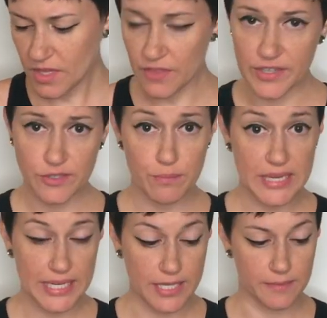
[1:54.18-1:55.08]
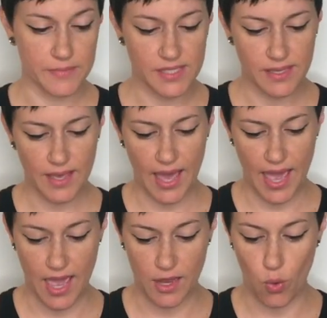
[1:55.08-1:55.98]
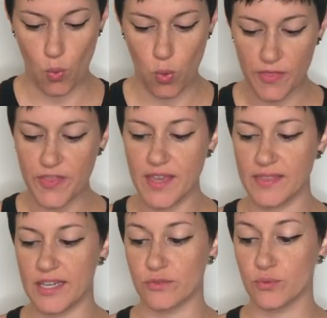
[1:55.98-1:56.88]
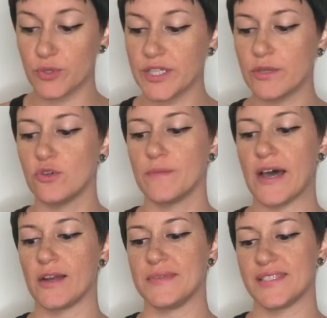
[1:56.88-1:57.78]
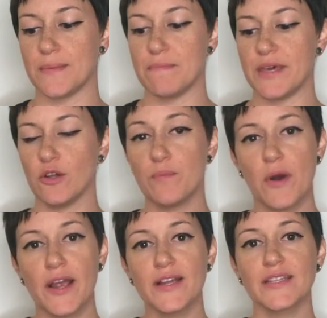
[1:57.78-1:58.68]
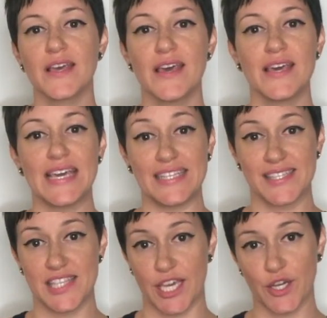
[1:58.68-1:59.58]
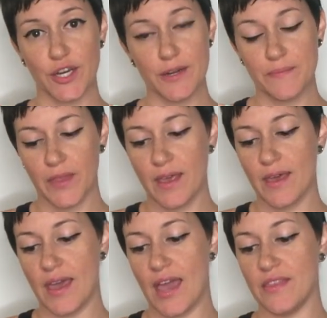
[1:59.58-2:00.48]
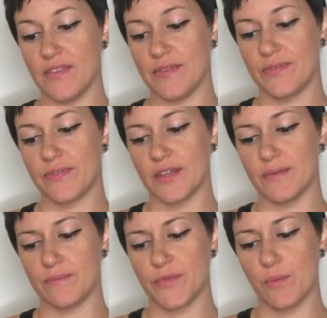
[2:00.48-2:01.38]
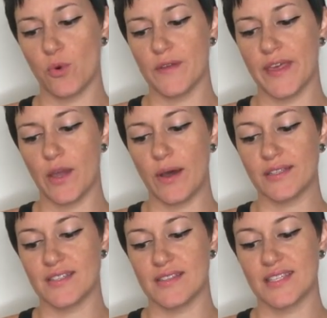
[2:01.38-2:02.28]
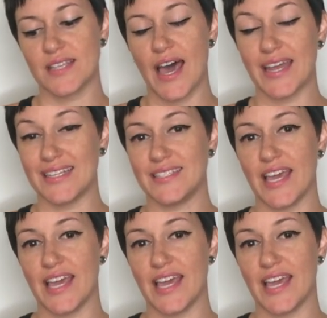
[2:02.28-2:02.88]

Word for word: These are mediums, and one thing that's really cool about them is the middle part is thicker, and then the more they go out to the side, it